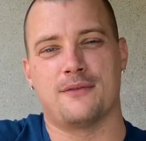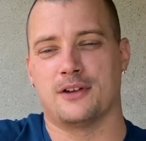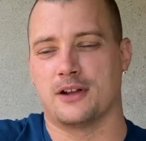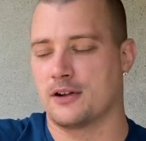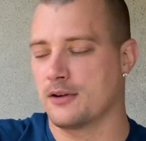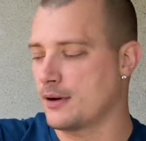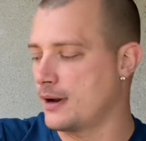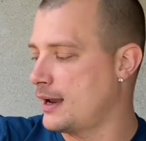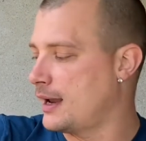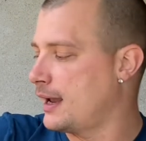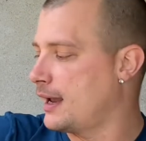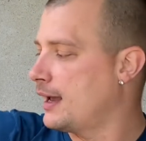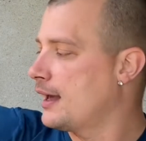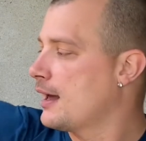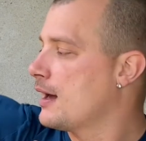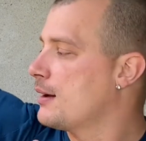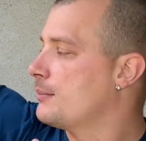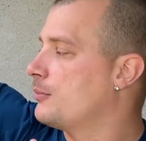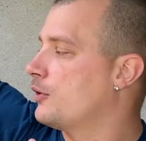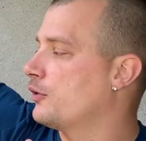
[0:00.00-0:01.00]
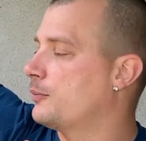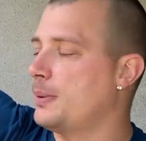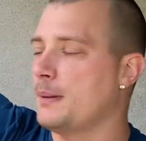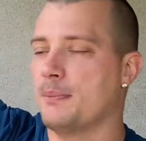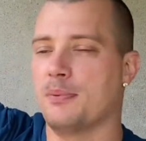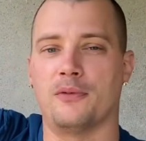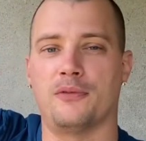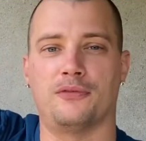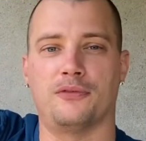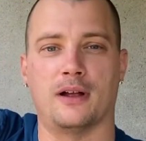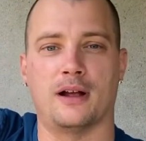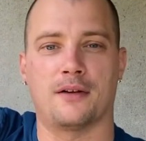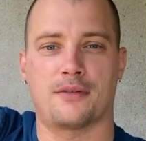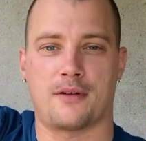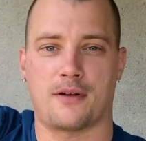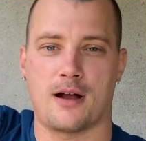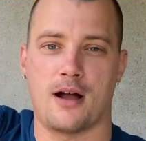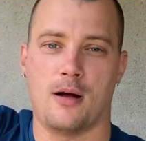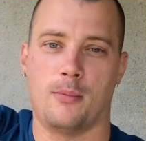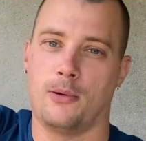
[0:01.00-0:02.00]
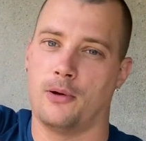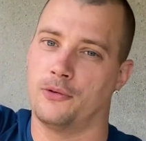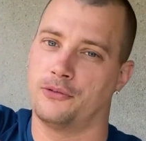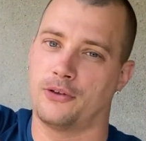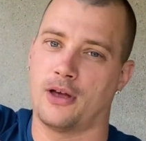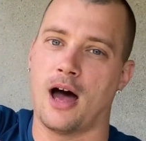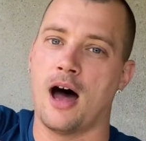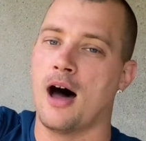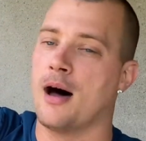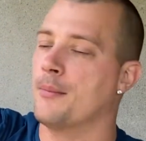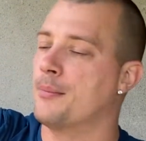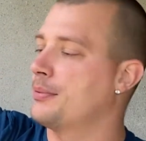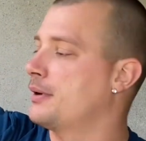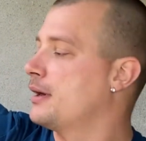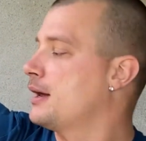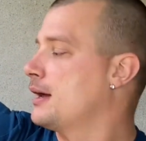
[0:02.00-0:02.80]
degree, most people flare their elbows up.